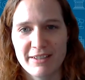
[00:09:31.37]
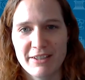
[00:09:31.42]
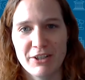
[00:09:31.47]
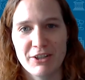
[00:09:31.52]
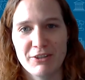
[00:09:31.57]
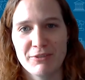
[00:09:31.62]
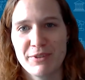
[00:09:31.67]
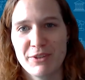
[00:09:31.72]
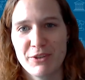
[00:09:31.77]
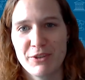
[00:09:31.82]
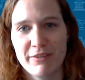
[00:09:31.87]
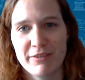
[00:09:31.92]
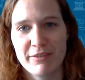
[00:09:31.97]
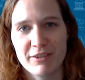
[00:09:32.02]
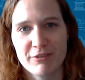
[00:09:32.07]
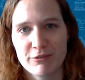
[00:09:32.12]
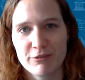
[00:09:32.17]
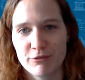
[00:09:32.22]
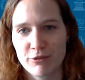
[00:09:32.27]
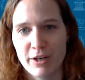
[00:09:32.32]
you haven't
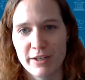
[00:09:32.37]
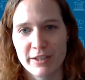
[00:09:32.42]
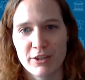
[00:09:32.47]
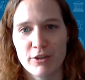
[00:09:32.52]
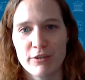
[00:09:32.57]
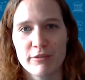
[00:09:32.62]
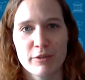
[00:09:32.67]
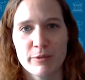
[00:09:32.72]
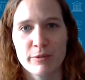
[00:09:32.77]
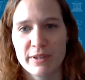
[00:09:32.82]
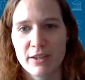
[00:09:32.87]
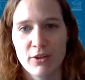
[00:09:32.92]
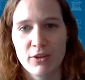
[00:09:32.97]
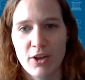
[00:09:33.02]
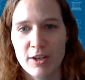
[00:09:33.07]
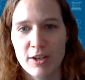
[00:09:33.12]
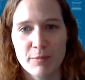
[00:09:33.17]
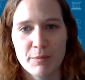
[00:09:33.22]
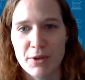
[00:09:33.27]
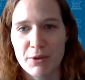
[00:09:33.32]
run it over with a
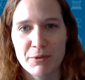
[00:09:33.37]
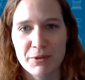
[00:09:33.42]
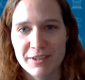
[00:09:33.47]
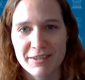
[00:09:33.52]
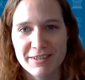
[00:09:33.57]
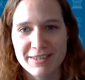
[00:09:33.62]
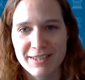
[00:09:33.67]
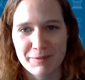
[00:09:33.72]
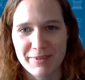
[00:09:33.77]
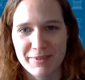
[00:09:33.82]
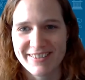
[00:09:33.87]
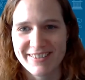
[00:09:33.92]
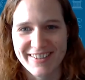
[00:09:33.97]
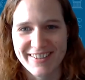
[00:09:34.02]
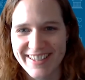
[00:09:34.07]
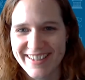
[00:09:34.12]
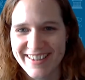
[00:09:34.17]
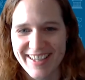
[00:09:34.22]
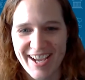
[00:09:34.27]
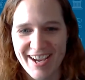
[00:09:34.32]
lawnmower or something
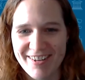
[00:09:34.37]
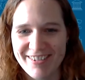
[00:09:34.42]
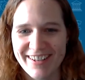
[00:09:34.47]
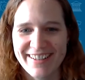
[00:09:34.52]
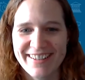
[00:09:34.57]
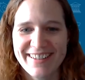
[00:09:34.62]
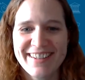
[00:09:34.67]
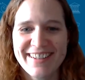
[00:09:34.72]
like that, right?